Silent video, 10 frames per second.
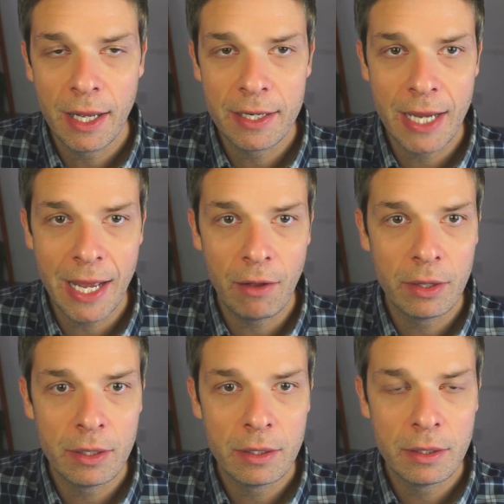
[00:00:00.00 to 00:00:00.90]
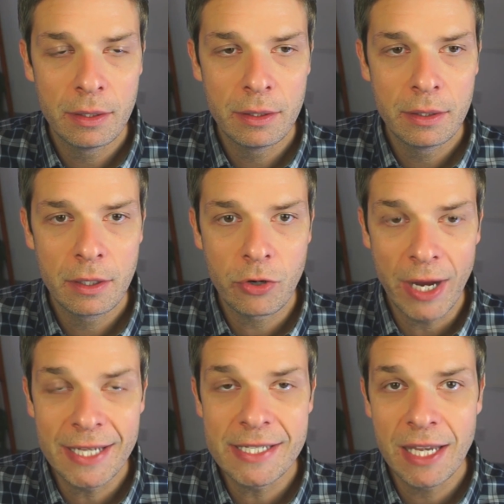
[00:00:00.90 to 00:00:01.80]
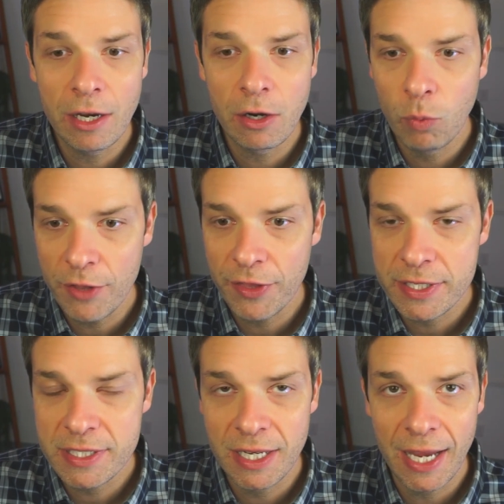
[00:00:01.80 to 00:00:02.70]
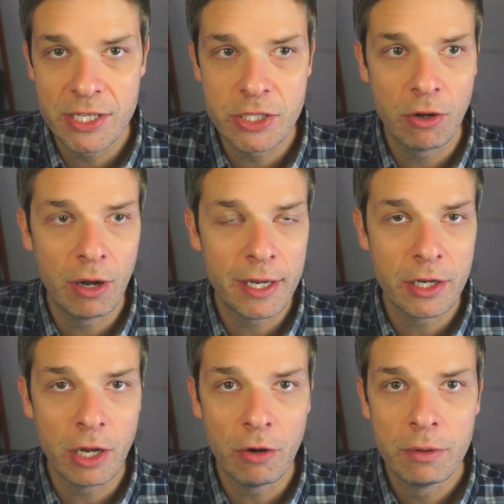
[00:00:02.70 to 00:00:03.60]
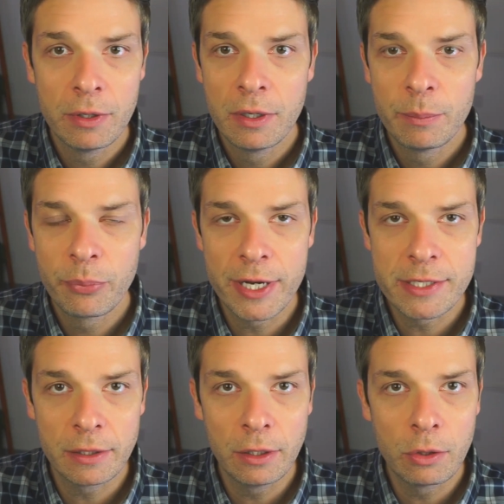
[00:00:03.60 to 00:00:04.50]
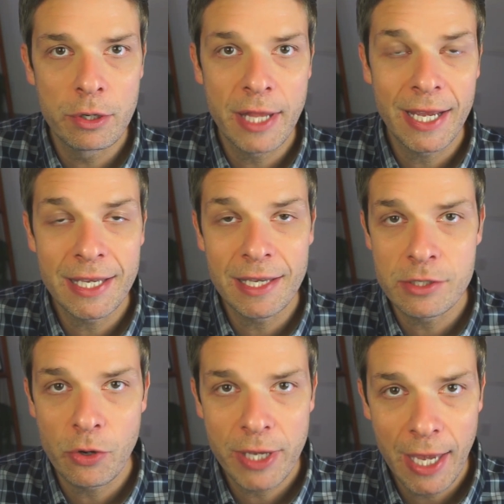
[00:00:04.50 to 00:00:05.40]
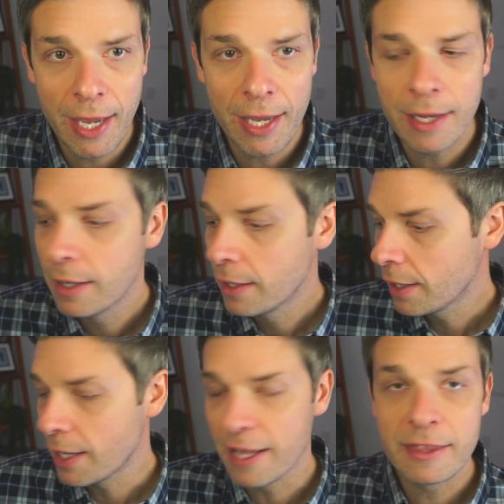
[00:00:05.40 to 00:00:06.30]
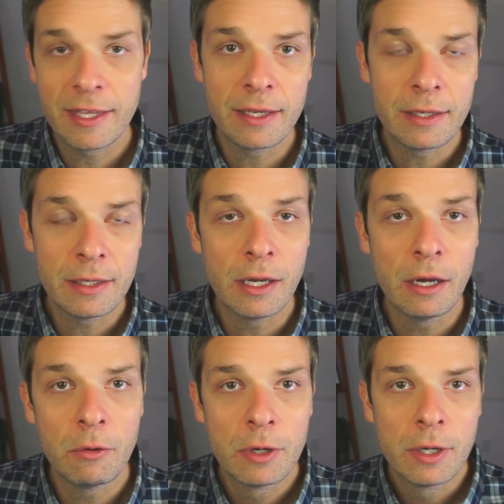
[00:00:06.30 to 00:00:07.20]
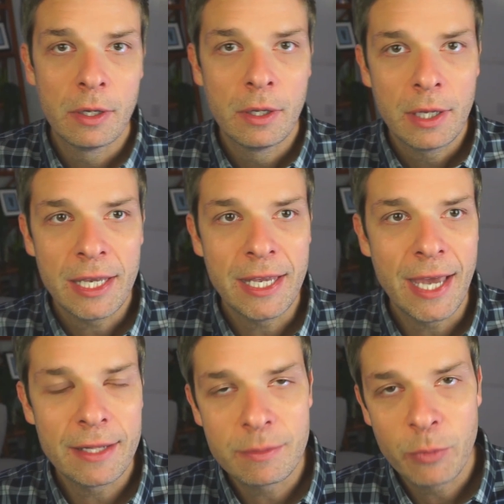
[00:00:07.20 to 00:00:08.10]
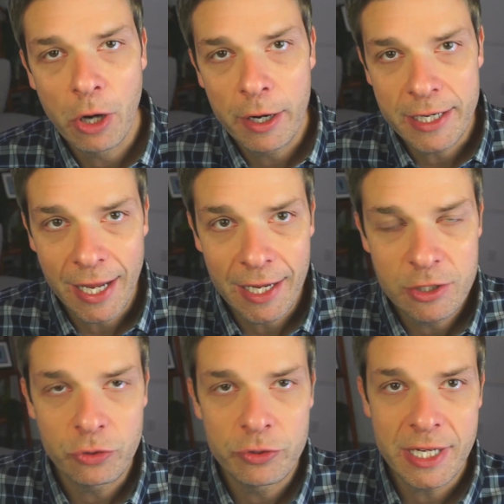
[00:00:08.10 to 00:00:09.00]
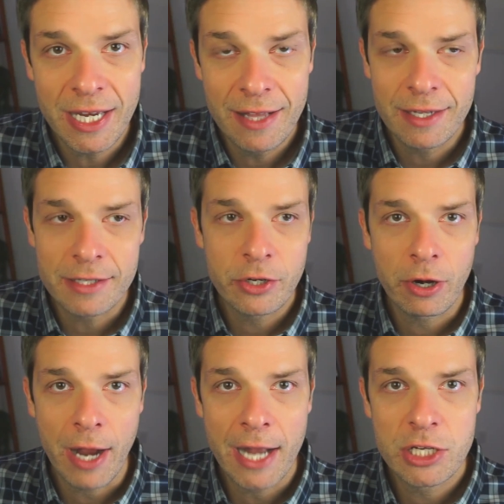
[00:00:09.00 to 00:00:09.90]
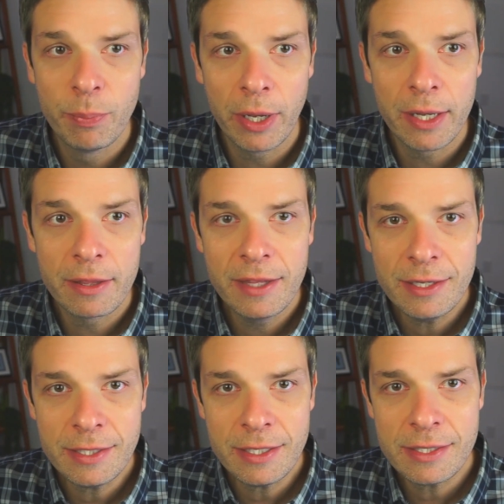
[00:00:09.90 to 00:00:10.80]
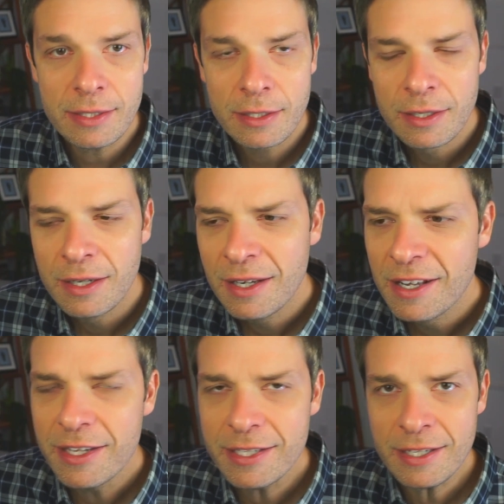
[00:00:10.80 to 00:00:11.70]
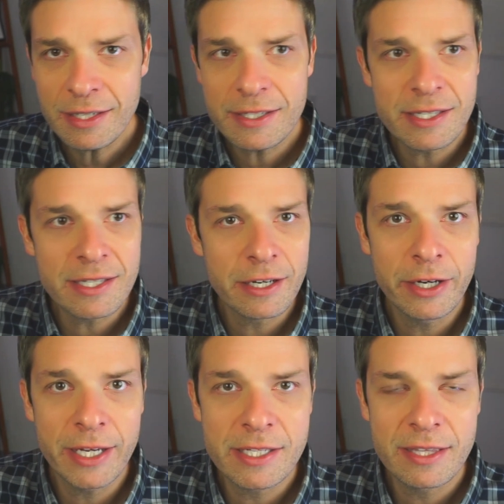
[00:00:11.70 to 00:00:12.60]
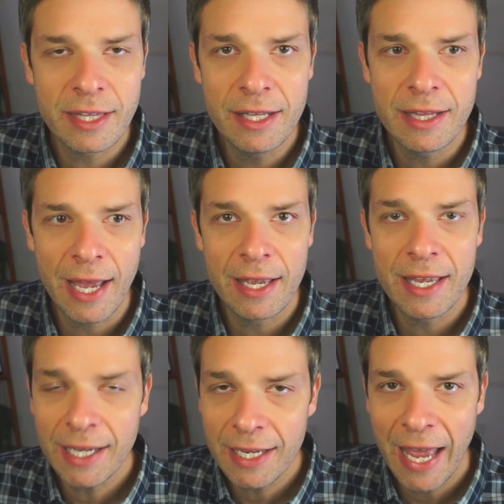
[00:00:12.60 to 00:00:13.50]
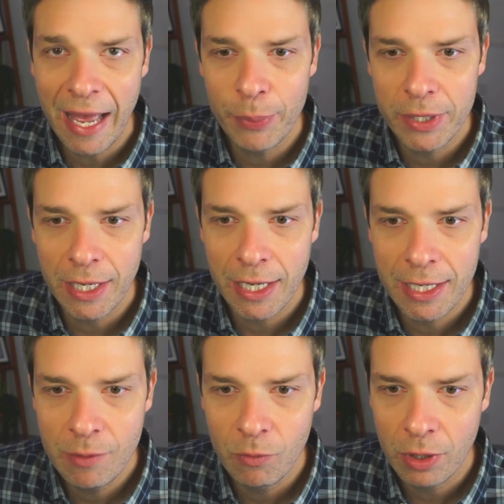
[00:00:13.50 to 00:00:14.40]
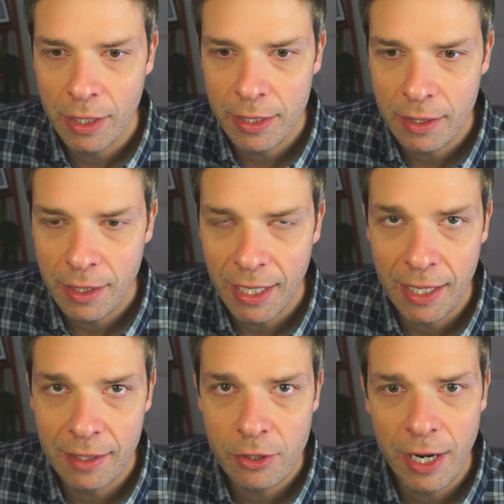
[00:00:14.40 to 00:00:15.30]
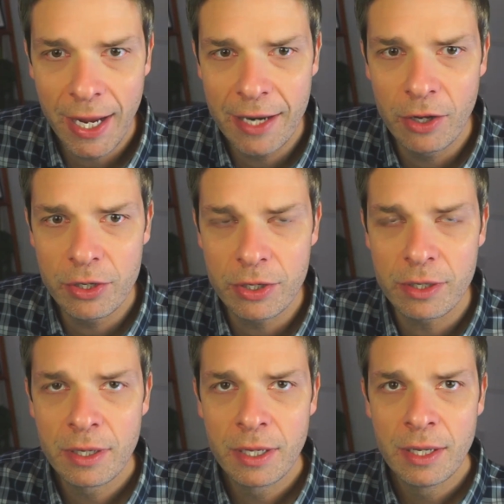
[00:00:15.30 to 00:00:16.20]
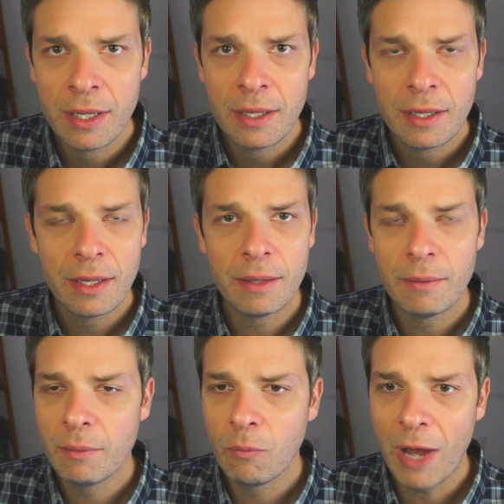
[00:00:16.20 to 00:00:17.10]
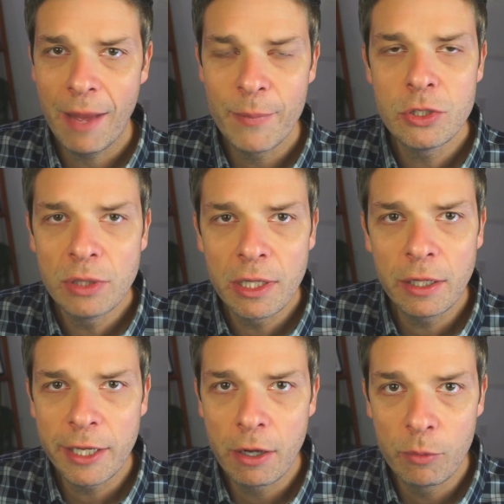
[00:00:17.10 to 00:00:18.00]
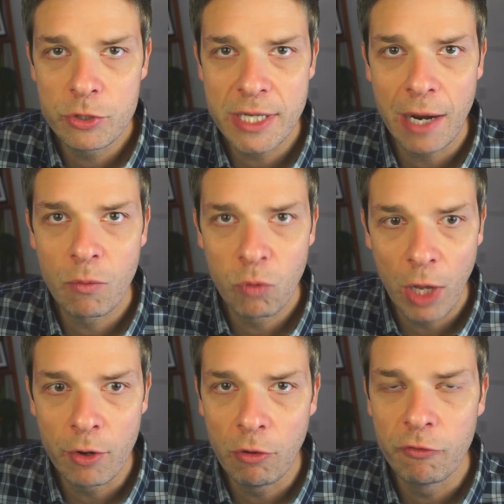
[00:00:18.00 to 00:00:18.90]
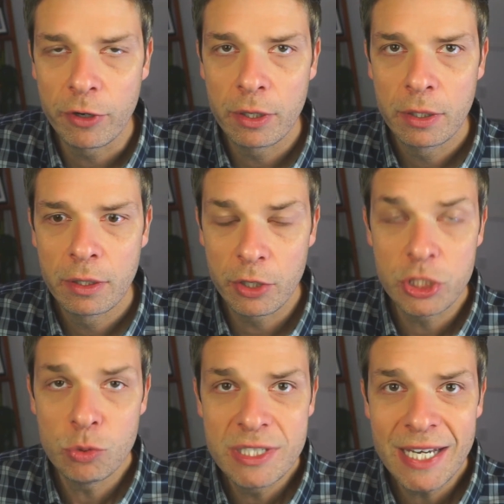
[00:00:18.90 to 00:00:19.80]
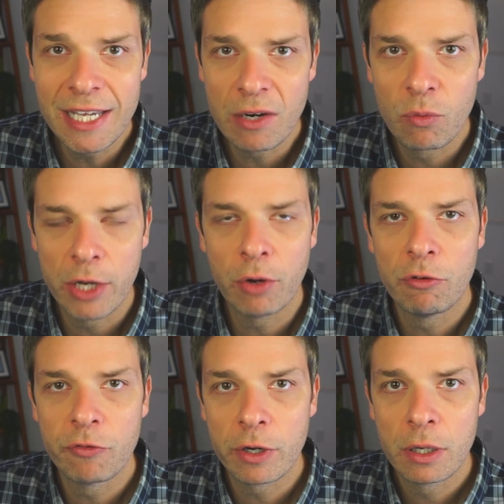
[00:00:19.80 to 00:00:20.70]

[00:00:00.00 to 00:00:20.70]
Now, Craig is here with us today. So, praise the Lord that he is okay. And I think, he had some guardian angels in this crash, but this is a serious thing that it can happen to anyone. And Craig, I know you literally almost got run over, or you did get run over.